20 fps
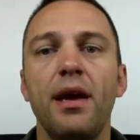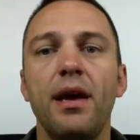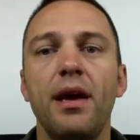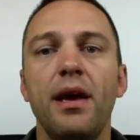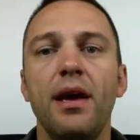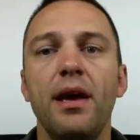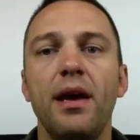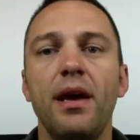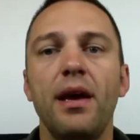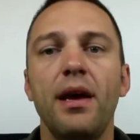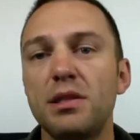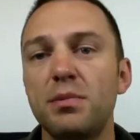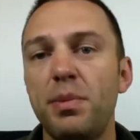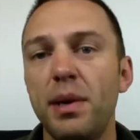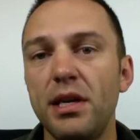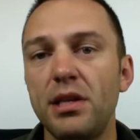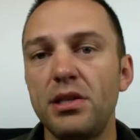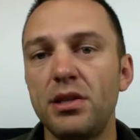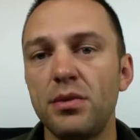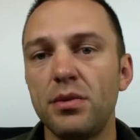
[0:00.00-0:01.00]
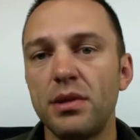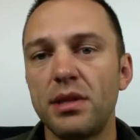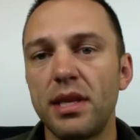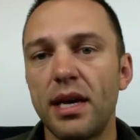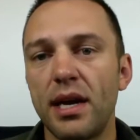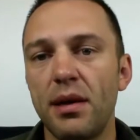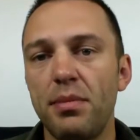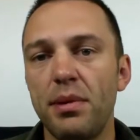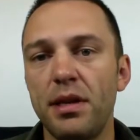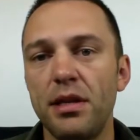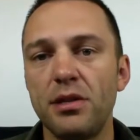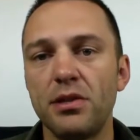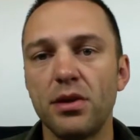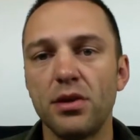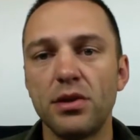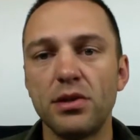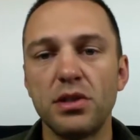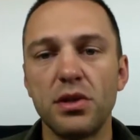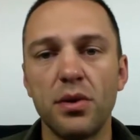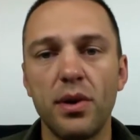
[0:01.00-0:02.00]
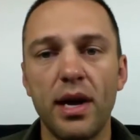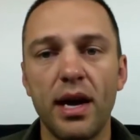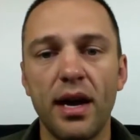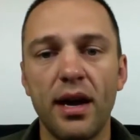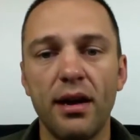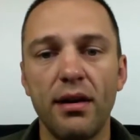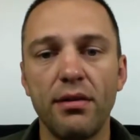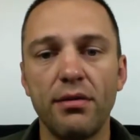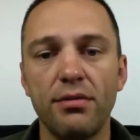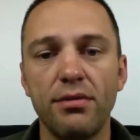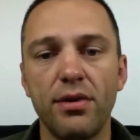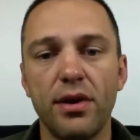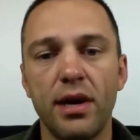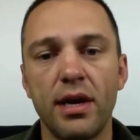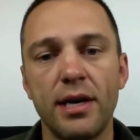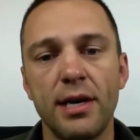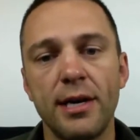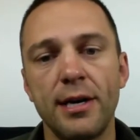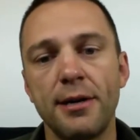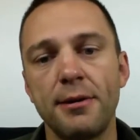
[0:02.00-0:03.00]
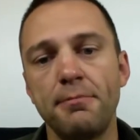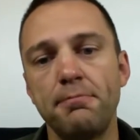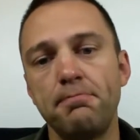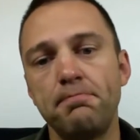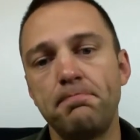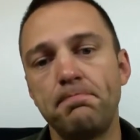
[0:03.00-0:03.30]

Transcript: Does this patient with diabetes also have, are